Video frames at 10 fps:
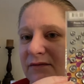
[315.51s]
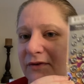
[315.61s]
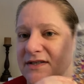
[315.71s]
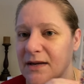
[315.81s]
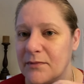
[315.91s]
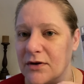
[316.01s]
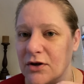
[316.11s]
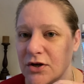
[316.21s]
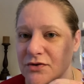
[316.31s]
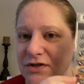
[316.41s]
for example,
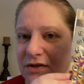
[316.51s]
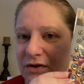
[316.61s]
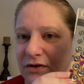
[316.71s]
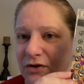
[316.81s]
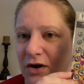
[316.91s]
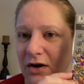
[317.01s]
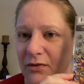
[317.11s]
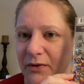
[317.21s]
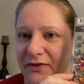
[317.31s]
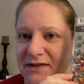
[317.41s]
close a color
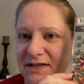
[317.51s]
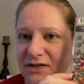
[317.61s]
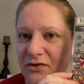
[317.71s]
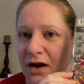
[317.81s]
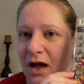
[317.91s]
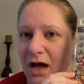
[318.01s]
with, etc.